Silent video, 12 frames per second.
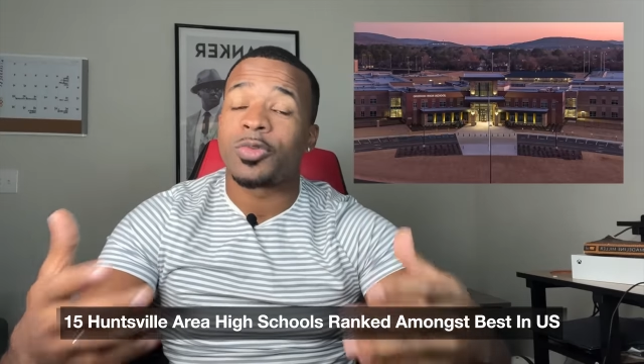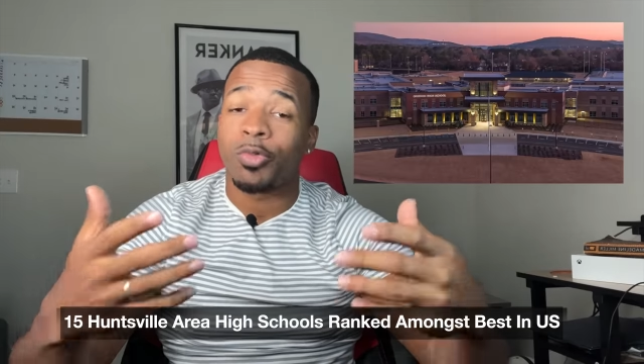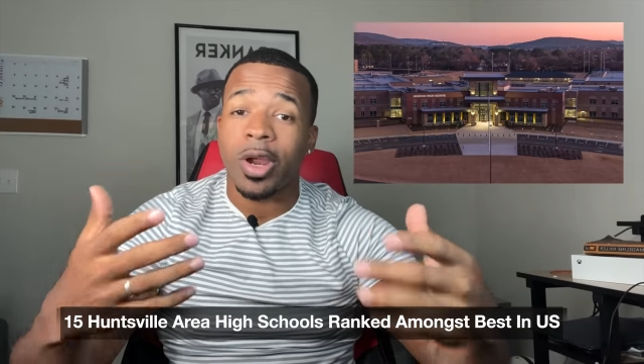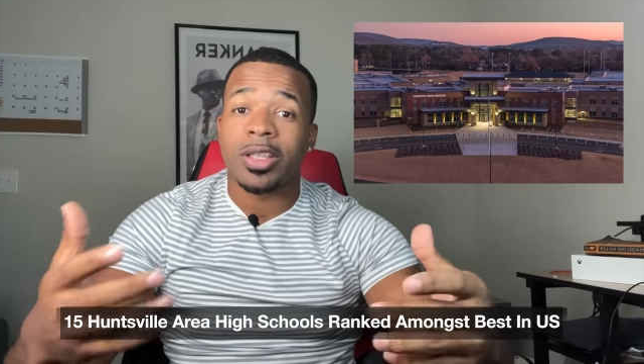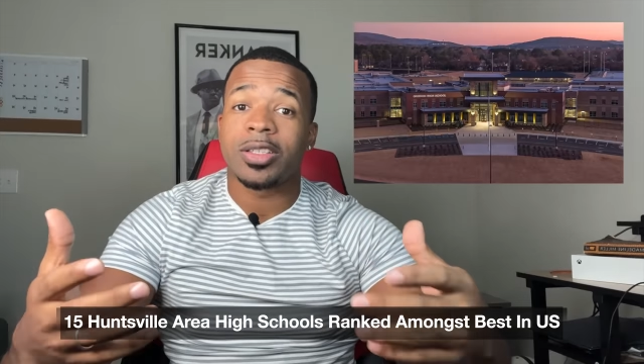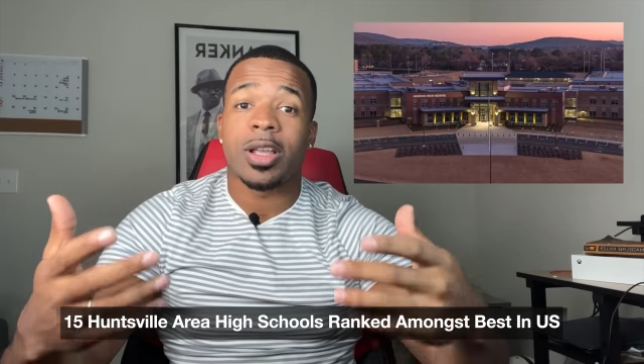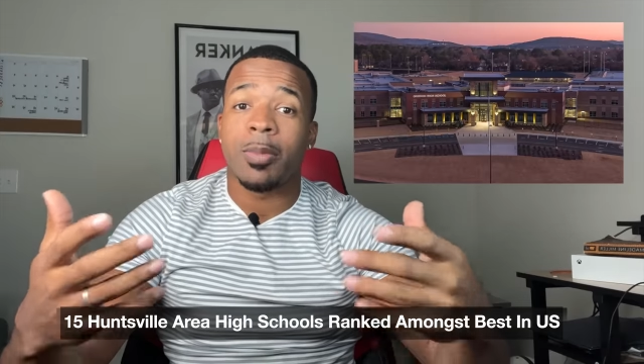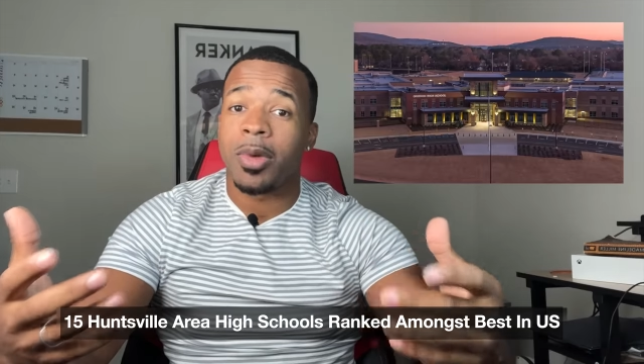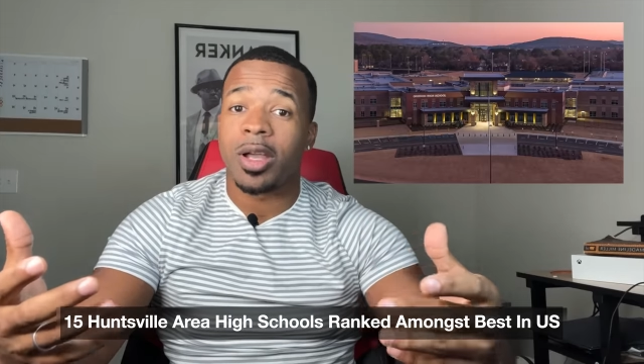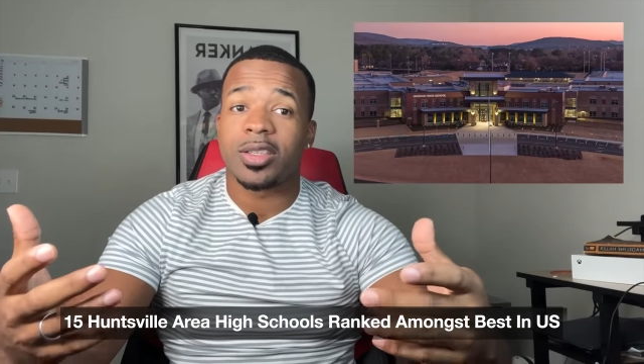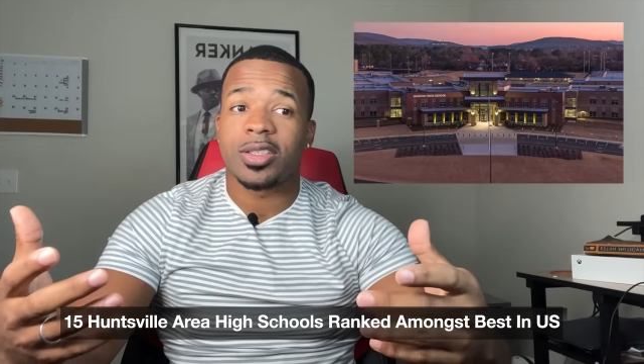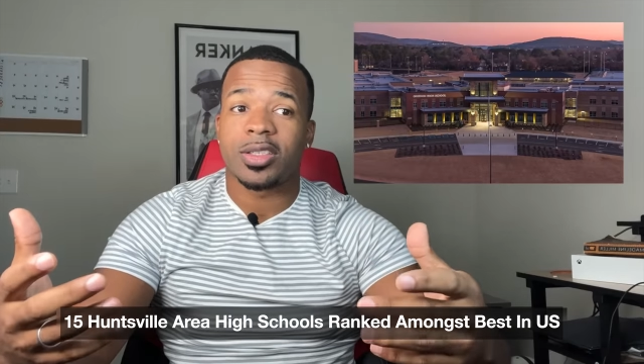ranked
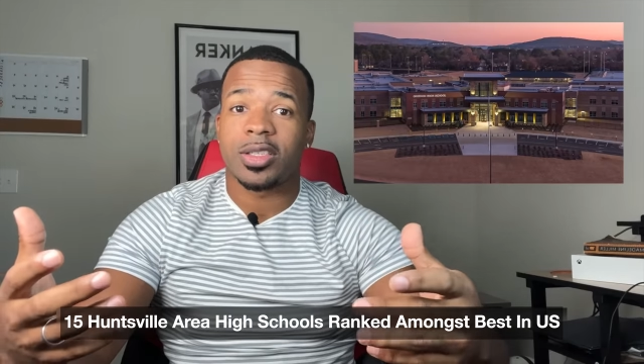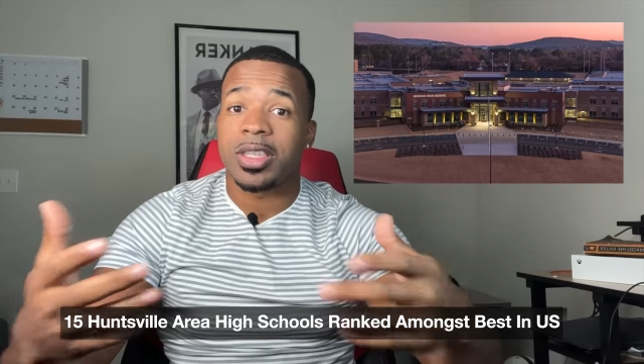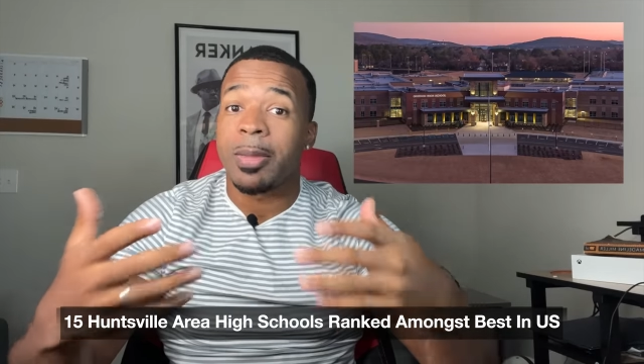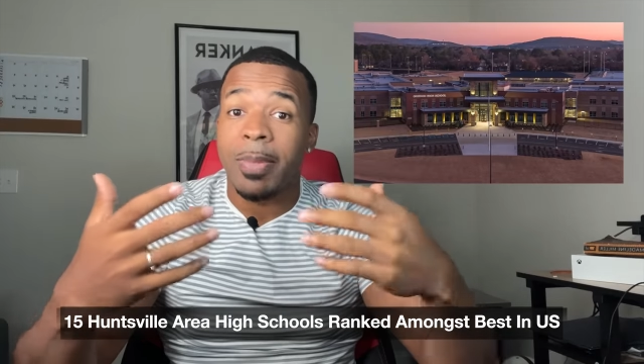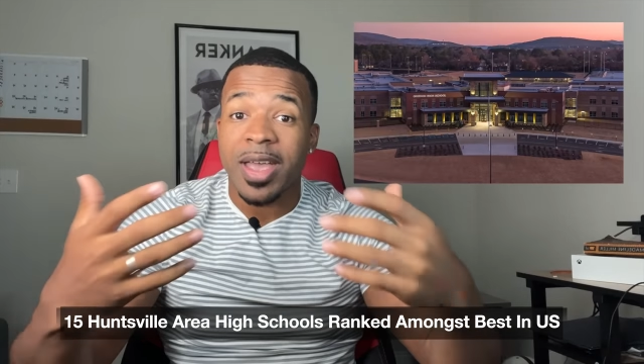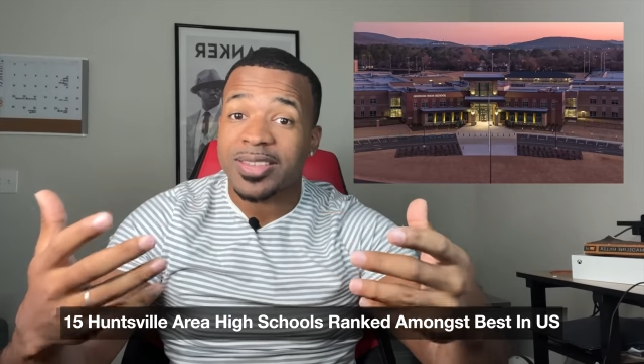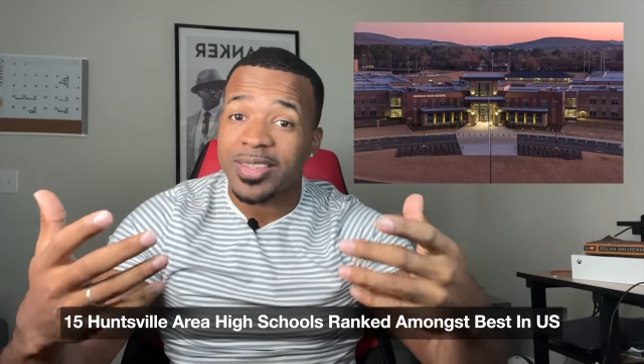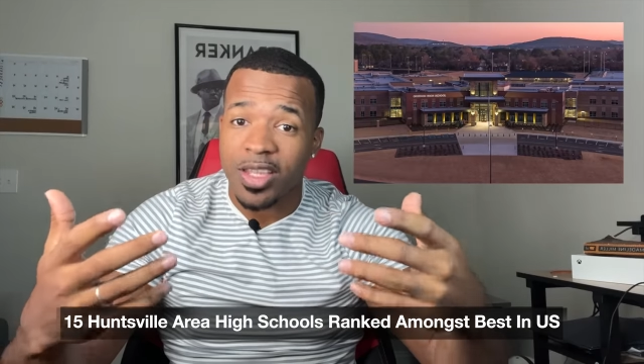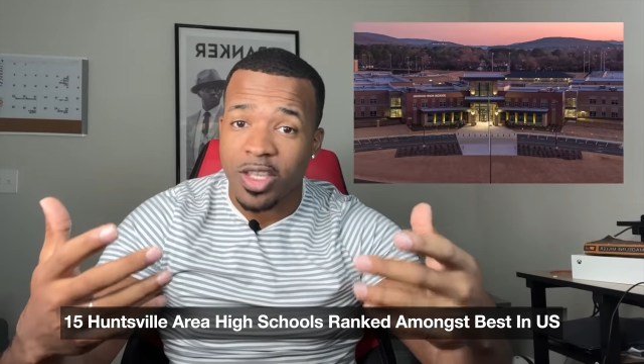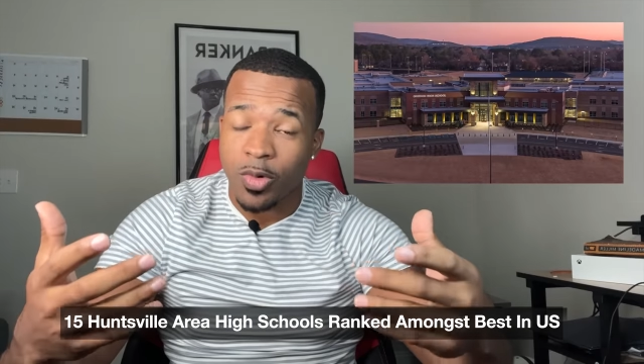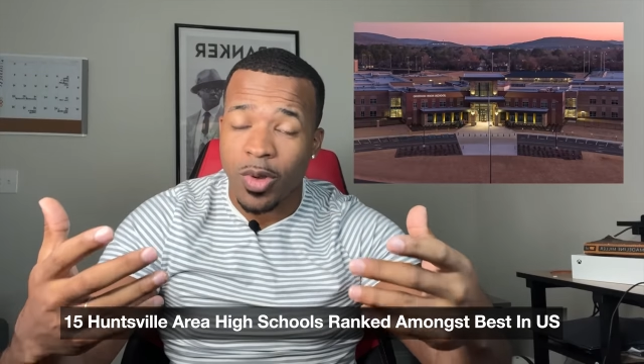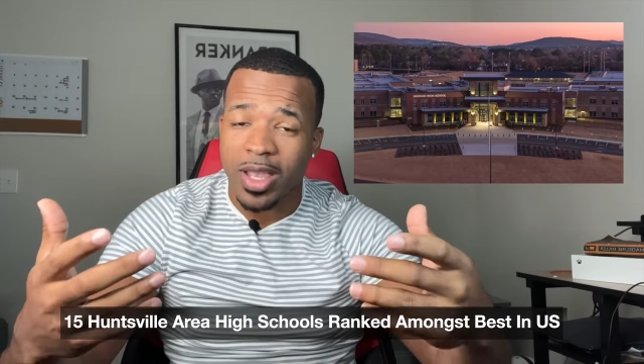amongst the best in
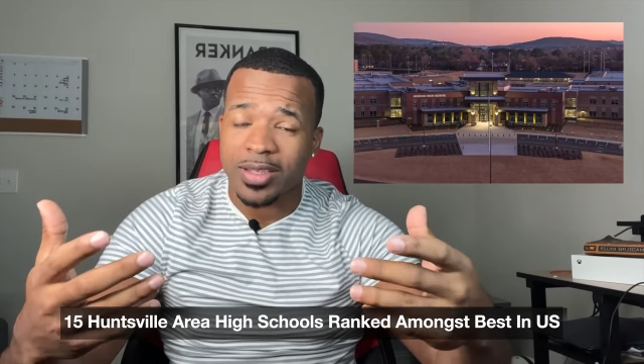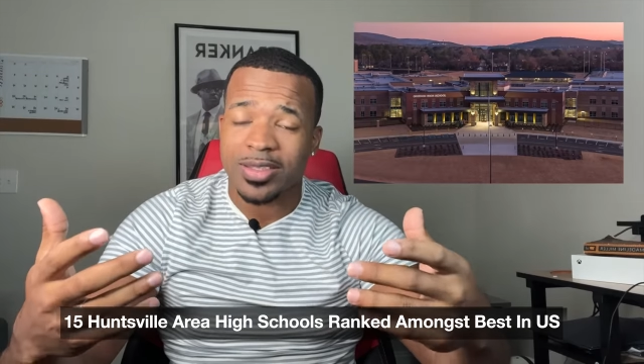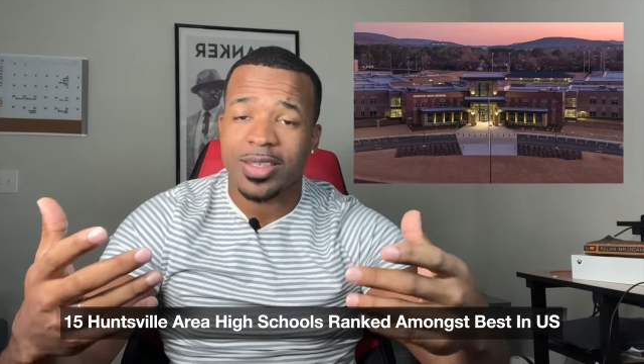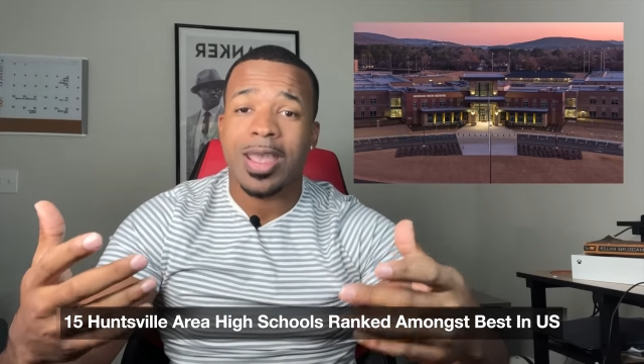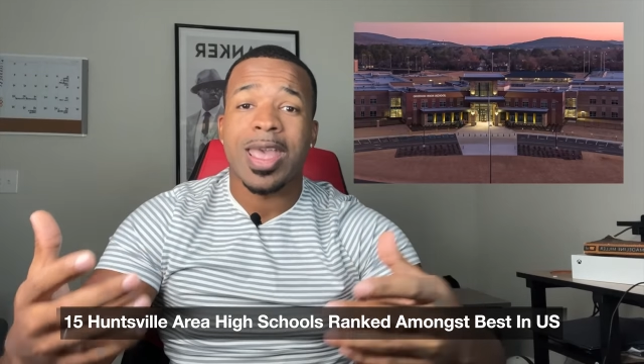the US.